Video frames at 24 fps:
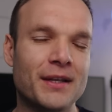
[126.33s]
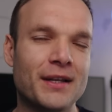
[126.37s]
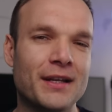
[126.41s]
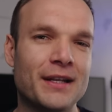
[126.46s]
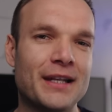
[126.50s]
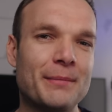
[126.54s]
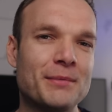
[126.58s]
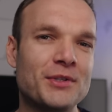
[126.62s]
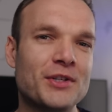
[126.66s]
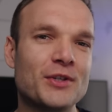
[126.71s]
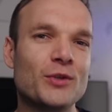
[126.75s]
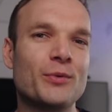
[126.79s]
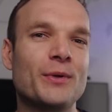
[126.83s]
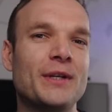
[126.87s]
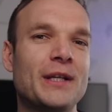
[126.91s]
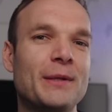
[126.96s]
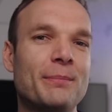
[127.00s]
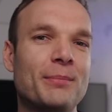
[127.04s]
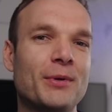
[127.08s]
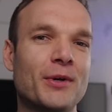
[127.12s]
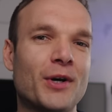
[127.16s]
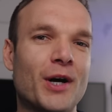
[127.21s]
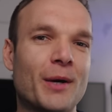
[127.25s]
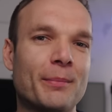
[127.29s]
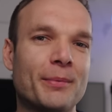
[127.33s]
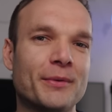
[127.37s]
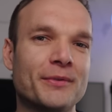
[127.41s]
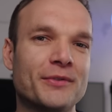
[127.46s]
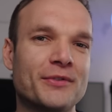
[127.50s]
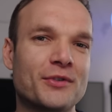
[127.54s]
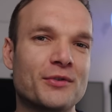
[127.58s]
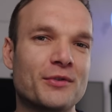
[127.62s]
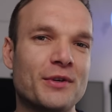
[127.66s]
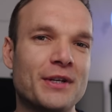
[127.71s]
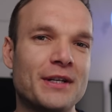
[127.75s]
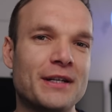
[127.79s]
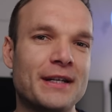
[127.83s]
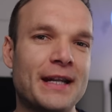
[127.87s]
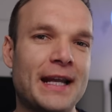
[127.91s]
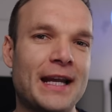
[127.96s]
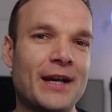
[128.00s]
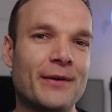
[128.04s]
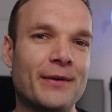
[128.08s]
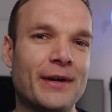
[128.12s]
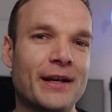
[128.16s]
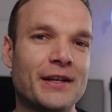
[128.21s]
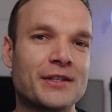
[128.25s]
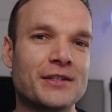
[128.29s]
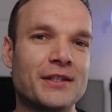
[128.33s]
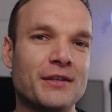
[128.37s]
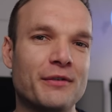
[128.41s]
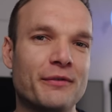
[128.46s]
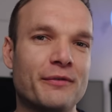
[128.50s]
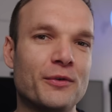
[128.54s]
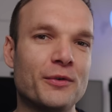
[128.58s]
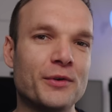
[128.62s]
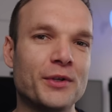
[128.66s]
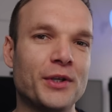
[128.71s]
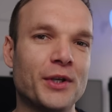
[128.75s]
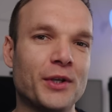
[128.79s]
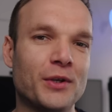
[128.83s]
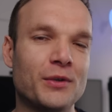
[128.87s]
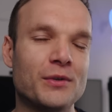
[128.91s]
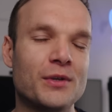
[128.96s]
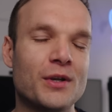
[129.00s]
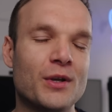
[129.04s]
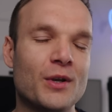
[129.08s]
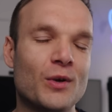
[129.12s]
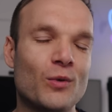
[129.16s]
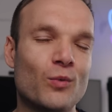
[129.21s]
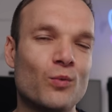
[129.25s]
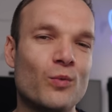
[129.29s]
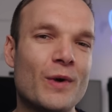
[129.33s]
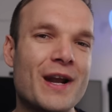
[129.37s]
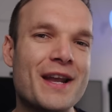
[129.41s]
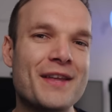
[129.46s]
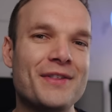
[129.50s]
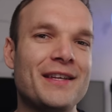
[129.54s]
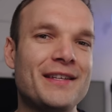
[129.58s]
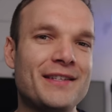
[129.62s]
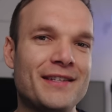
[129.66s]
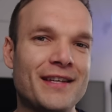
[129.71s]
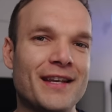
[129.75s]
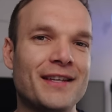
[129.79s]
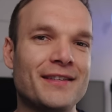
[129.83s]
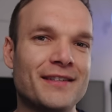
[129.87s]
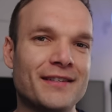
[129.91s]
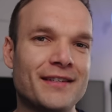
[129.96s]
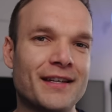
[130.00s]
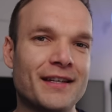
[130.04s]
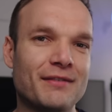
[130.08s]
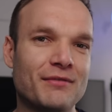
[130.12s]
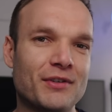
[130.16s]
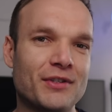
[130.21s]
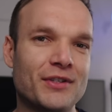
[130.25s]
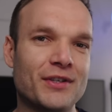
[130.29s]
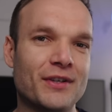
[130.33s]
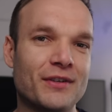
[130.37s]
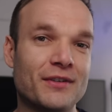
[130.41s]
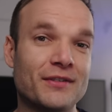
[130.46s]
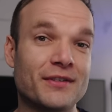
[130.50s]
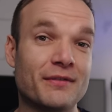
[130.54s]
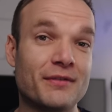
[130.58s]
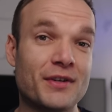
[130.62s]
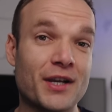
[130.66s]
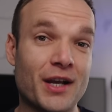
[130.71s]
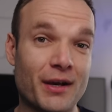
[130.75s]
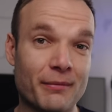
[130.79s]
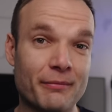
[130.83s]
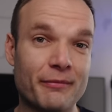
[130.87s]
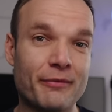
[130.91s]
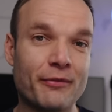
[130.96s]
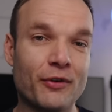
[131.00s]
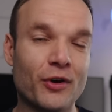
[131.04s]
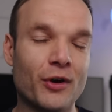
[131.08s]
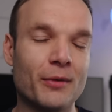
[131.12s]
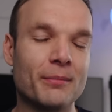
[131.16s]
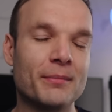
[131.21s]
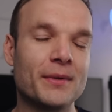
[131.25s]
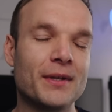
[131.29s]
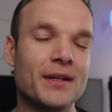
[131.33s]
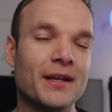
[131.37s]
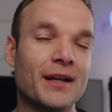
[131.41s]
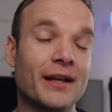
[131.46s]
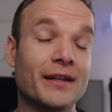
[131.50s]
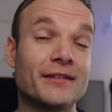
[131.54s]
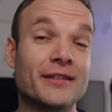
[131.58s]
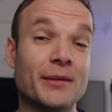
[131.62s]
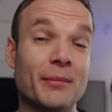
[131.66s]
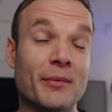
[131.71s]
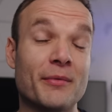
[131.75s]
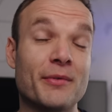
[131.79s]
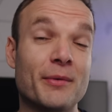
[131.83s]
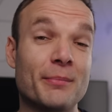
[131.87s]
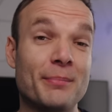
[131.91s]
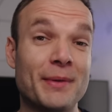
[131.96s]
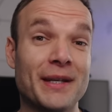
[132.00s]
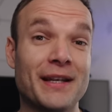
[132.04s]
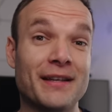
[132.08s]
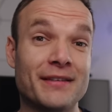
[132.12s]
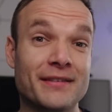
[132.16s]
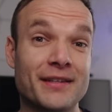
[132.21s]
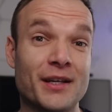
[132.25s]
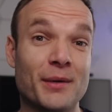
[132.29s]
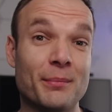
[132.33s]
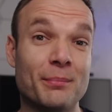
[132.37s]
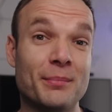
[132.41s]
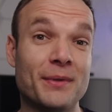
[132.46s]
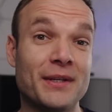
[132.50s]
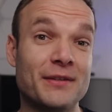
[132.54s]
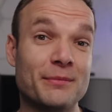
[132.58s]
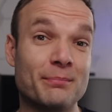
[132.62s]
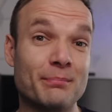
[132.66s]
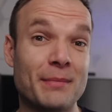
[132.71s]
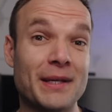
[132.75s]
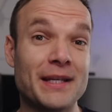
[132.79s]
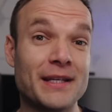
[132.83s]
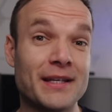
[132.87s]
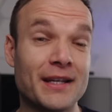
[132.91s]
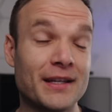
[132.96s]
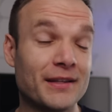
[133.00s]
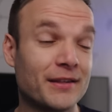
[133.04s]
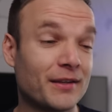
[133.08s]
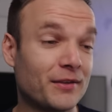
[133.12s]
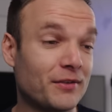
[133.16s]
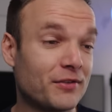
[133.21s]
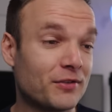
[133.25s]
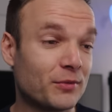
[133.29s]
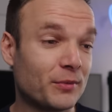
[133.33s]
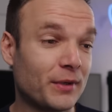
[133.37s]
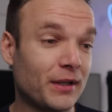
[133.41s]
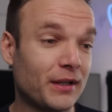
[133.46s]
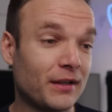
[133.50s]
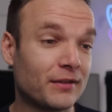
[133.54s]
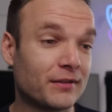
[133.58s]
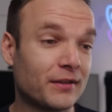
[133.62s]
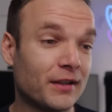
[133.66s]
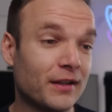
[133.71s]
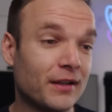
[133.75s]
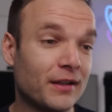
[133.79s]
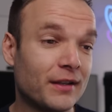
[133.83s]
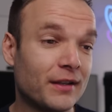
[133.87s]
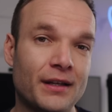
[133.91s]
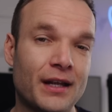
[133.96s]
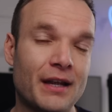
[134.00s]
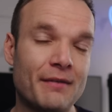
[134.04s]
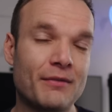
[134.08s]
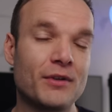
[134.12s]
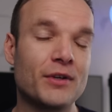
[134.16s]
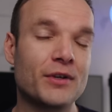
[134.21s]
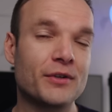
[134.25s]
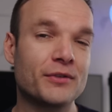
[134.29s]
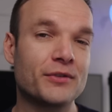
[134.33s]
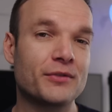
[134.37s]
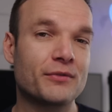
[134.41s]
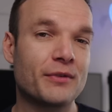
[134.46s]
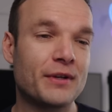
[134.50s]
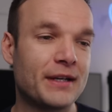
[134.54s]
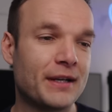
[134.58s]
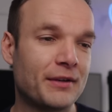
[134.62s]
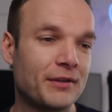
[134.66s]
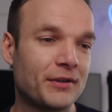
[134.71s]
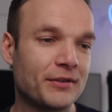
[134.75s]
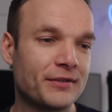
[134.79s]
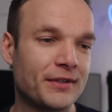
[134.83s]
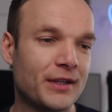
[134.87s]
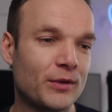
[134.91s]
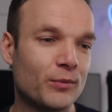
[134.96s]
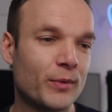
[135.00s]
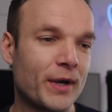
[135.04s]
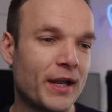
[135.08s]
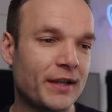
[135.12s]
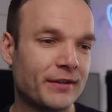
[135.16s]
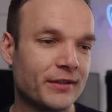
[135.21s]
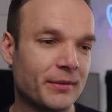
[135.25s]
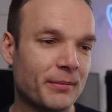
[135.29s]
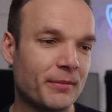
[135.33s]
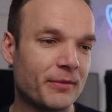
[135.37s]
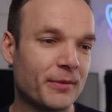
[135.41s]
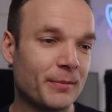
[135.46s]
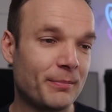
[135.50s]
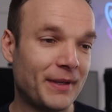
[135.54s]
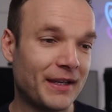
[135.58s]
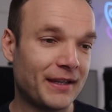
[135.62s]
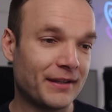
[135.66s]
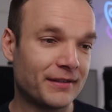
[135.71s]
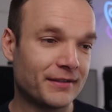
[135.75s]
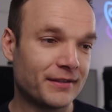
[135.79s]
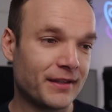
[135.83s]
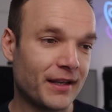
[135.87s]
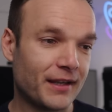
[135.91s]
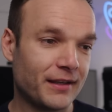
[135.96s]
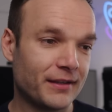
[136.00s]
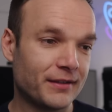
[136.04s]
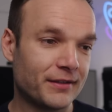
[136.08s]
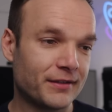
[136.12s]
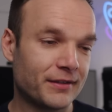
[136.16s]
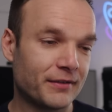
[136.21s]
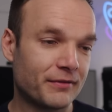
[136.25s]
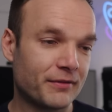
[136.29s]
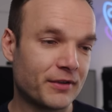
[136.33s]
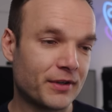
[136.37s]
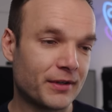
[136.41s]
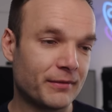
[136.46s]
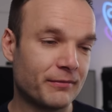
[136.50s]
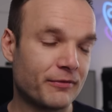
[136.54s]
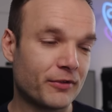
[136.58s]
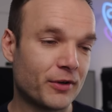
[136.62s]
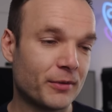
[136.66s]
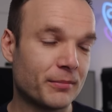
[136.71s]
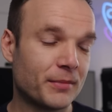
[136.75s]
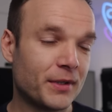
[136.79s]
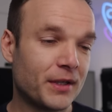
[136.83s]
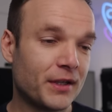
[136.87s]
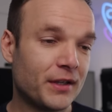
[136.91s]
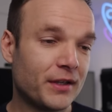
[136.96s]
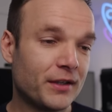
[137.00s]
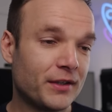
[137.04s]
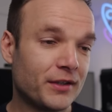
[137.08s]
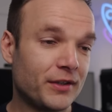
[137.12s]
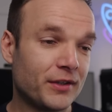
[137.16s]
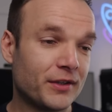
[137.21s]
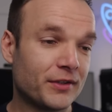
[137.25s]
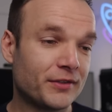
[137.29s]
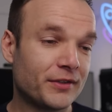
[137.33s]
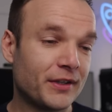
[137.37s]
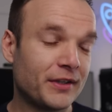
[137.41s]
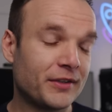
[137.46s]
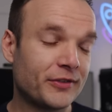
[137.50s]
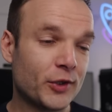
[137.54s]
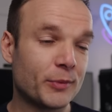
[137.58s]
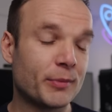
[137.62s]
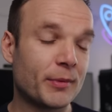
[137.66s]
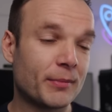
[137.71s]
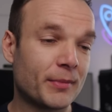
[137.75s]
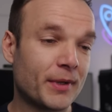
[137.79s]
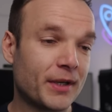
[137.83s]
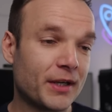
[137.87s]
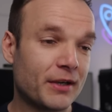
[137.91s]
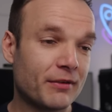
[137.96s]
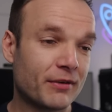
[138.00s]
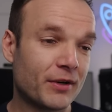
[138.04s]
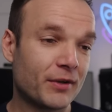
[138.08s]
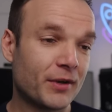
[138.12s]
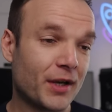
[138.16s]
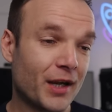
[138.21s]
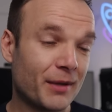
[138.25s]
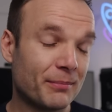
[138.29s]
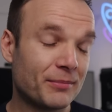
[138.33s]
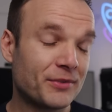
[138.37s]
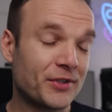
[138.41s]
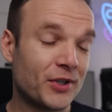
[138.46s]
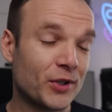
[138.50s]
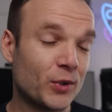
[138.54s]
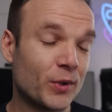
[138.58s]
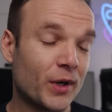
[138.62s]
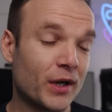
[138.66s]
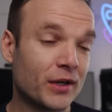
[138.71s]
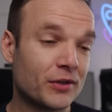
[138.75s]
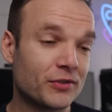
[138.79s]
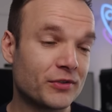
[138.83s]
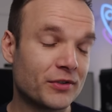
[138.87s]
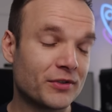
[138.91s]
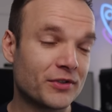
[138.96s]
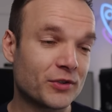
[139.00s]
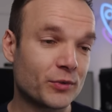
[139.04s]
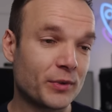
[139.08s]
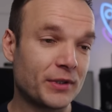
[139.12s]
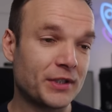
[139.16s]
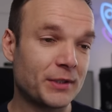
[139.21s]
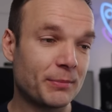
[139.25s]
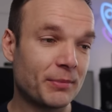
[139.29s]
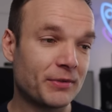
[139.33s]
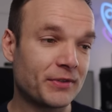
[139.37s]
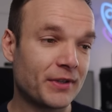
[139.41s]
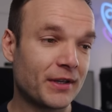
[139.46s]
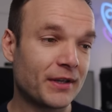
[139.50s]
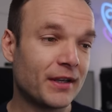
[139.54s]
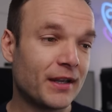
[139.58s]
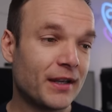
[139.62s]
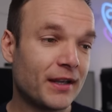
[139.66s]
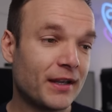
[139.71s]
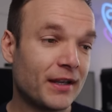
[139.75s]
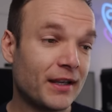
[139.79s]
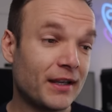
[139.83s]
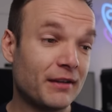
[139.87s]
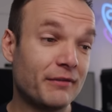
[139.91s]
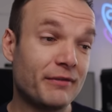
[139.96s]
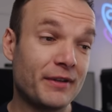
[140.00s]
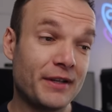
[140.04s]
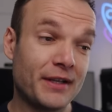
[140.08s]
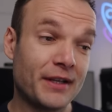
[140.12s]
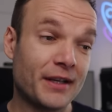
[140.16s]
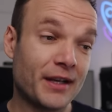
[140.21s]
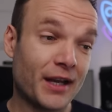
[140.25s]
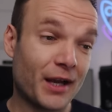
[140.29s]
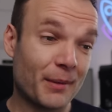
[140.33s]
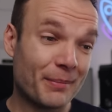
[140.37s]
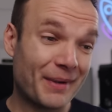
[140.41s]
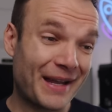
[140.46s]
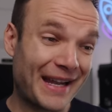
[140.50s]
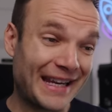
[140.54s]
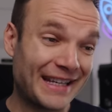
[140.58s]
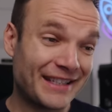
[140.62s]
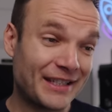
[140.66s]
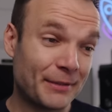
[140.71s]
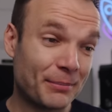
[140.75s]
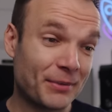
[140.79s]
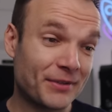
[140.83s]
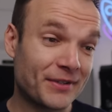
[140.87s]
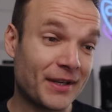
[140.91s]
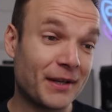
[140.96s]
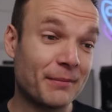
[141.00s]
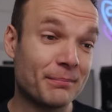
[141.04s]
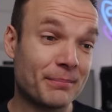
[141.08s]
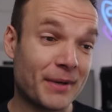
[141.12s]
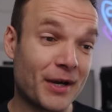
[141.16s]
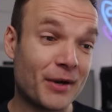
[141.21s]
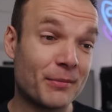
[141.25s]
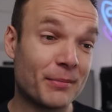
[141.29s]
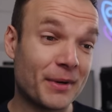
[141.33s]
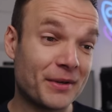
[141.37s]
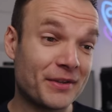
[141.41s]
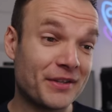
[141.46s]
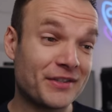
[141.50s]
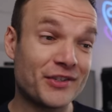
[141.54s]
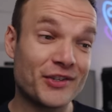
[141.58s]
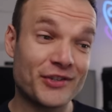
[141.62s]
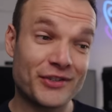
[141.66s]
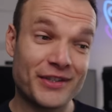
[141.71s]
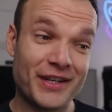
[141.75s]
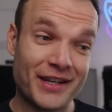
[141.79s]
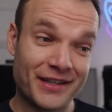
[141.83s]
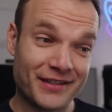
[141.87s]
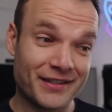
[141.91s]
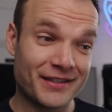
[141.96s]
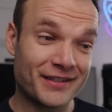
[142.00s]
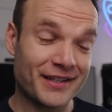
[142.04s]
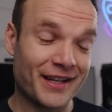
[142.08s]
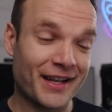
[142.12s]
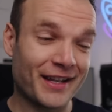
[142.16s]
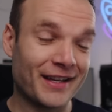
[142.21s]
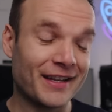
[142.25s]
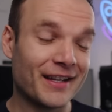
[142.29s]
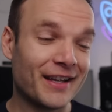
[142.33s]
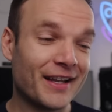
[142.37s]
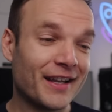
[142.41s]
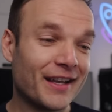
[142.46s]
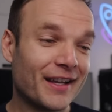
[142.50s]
Let me just quickly put up on screen now, actually, for you, where these year-to-date returns have come from and some of the biggest companies making those swings. Have a look on screen now, you'll see where some of the biggest gains have come from. You can see Supermicro up 220%. Nvidia up 80%, bear in mind this is just year to date.